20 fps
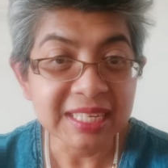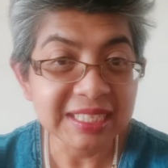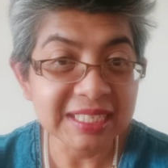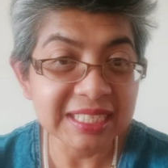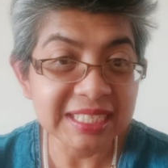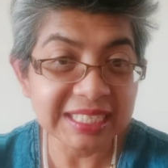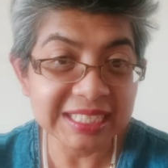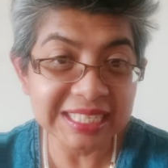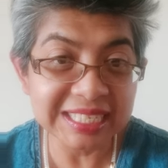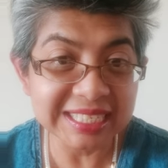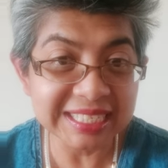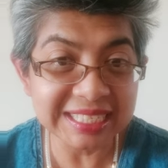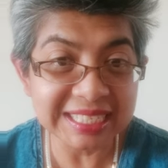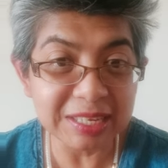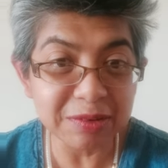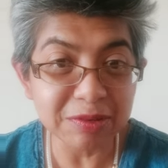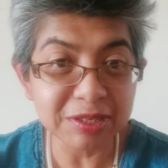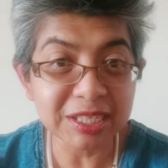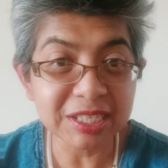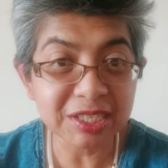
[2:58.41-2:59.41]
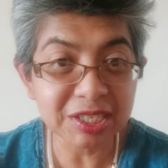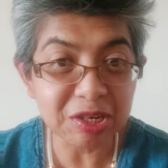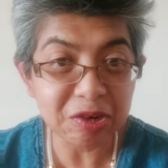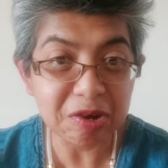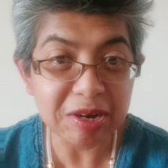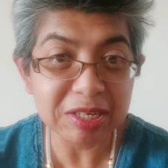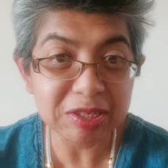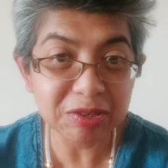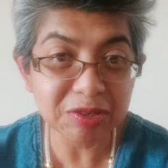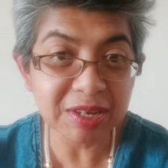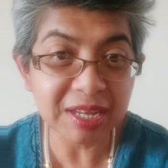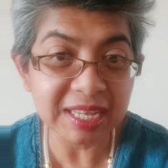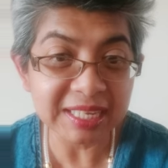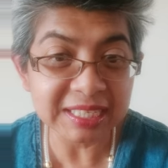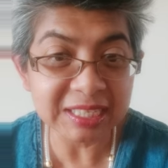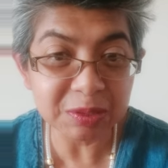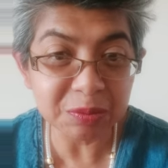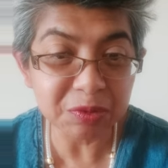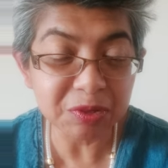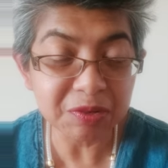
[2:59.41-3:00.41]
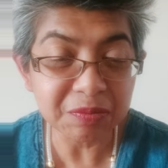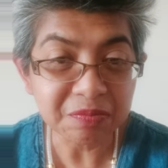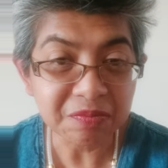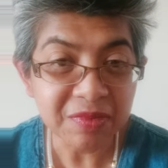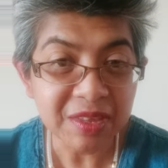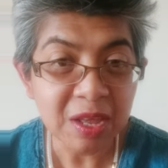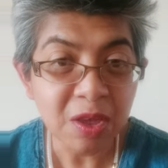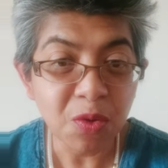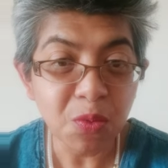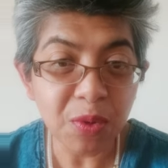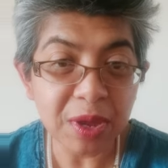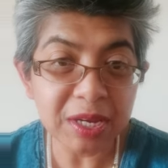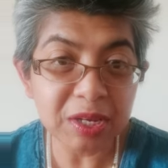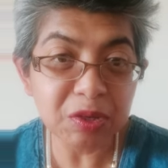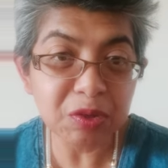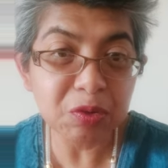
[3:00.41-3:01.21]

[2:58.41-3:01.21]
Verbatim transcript: DTC, which is direct to customer. When